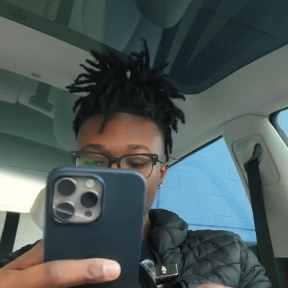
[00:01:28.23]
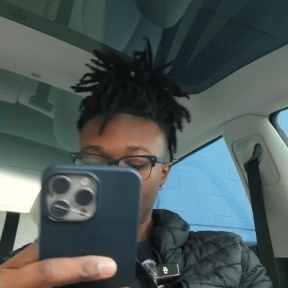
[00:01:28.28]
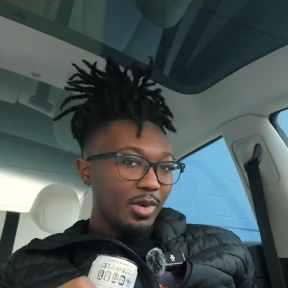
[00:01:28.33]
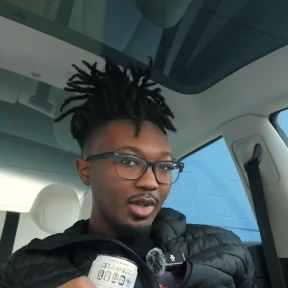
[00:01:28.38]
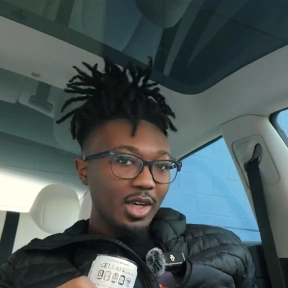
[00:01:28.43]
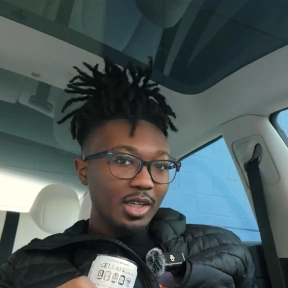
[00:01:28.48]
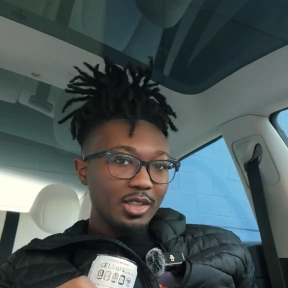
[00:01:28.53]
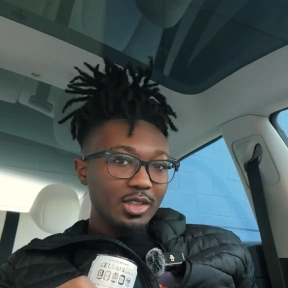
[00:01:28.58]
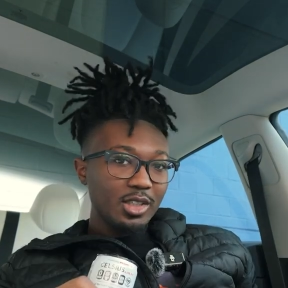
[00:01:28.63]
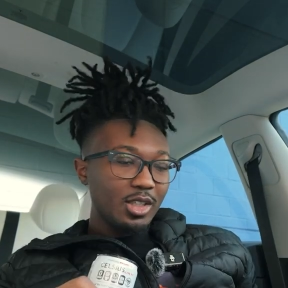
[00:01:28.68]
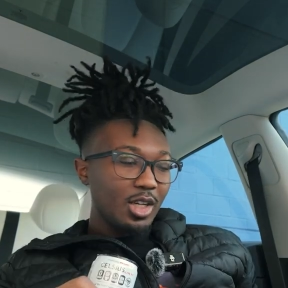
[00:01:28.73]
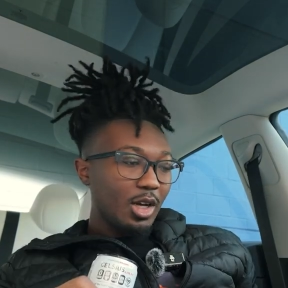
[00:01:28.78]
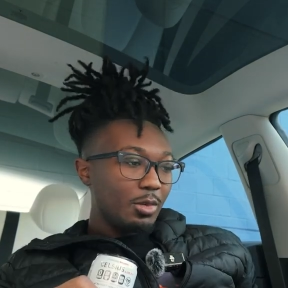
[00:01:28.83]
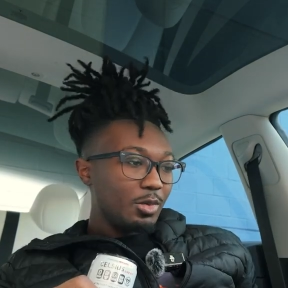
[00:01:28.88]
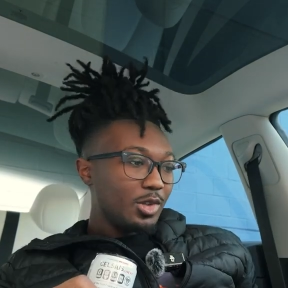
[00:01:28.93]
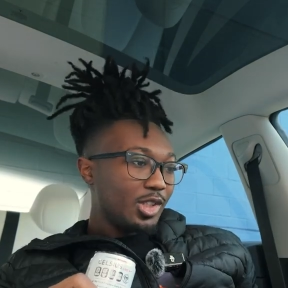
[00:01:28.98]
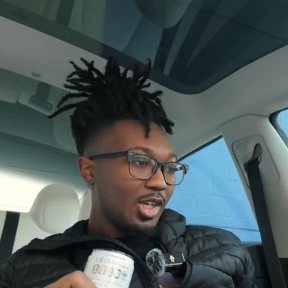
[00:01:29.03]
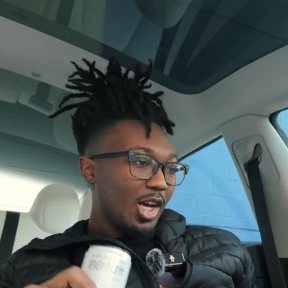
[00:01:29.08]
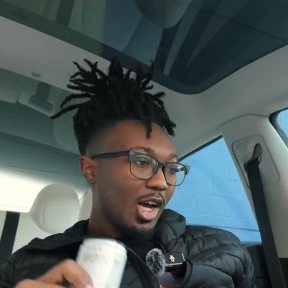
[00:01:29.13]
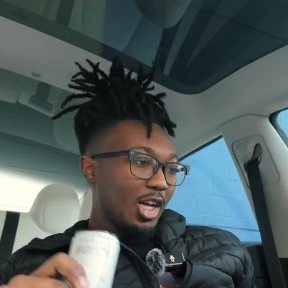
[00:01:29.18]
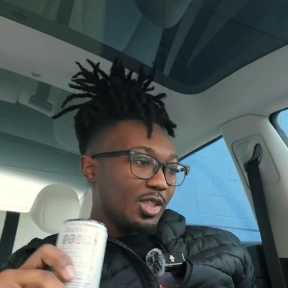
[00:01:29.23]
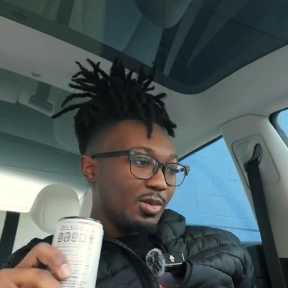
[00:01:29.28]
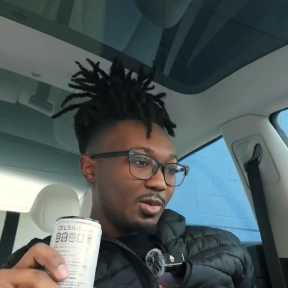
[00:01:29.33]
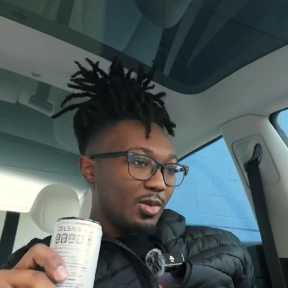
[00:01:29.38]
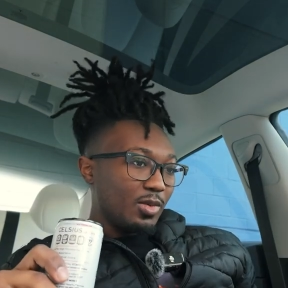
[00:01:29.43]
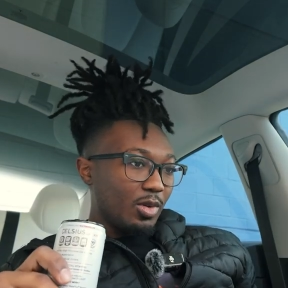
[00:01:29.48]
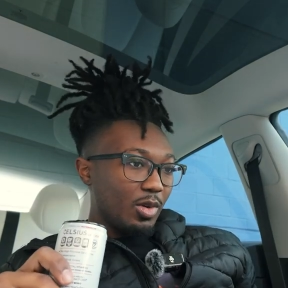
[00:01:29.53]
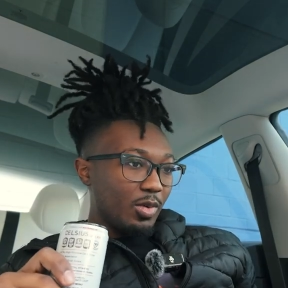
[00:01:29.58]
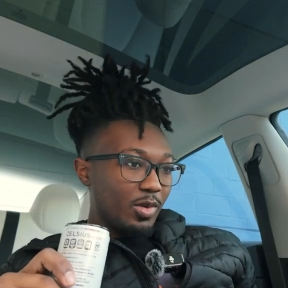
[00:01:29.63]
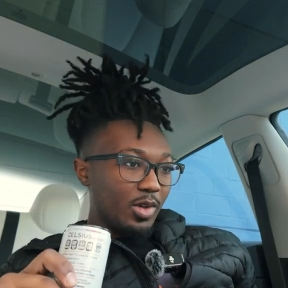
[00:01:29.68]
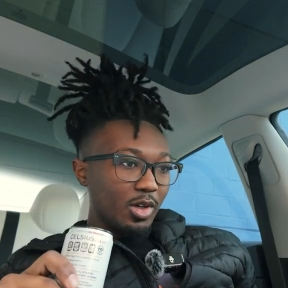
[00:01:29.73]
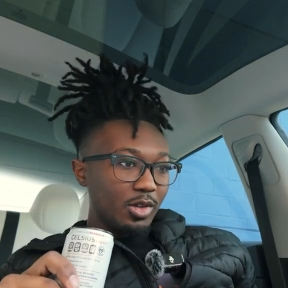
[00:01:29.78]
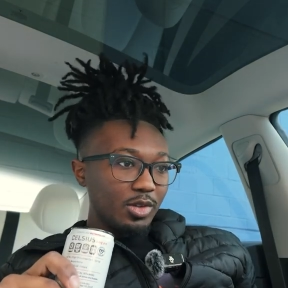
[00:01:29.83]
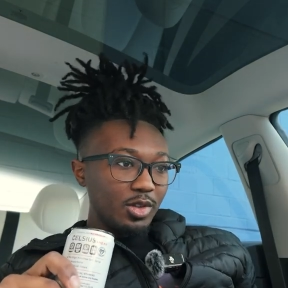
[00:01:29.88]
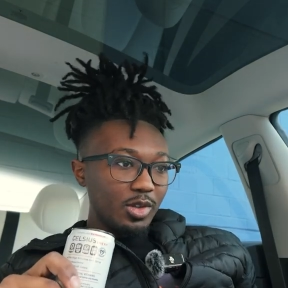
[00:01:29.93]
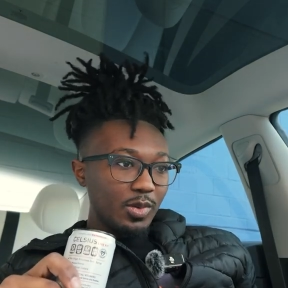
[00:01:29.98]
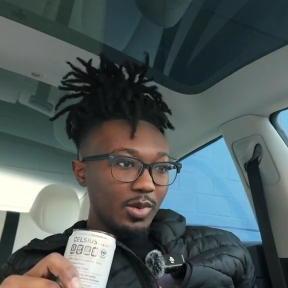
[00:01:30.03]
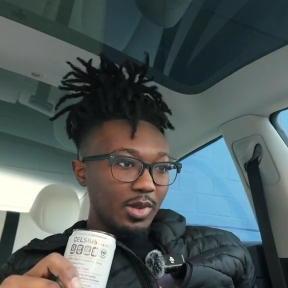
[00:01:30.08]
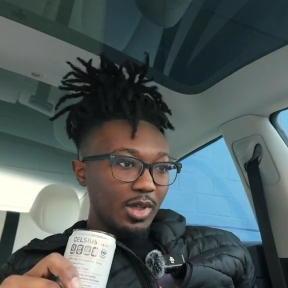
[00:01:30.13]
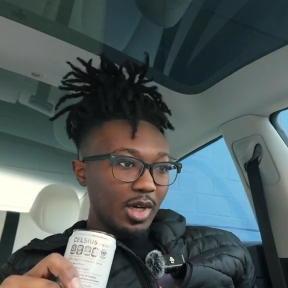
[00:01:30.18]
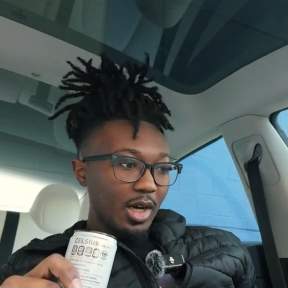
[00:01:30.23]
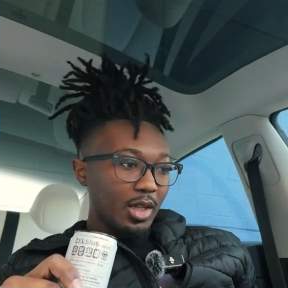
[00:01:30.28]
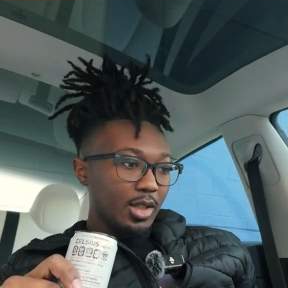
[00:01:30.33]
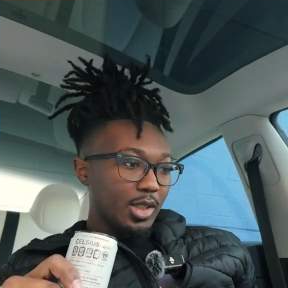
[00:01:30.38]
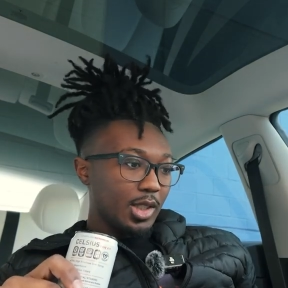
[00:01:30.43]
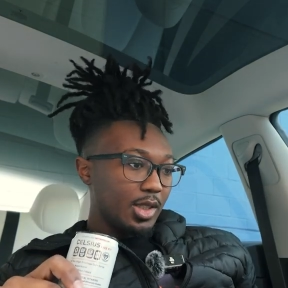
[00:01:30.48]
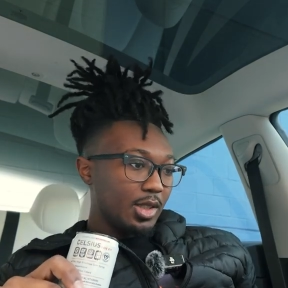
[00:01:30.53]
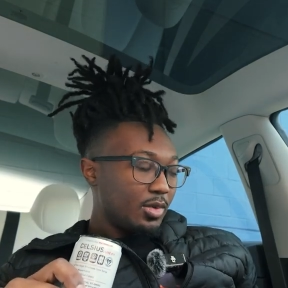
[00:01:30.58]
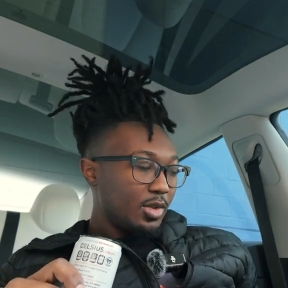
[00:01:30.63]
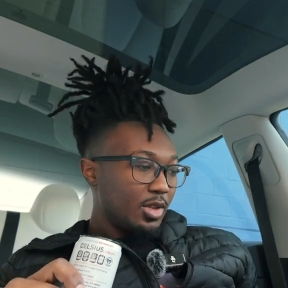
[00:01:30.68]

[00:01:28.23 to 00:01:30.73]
I'm gonna catch a couple shots before we go shoot a collar.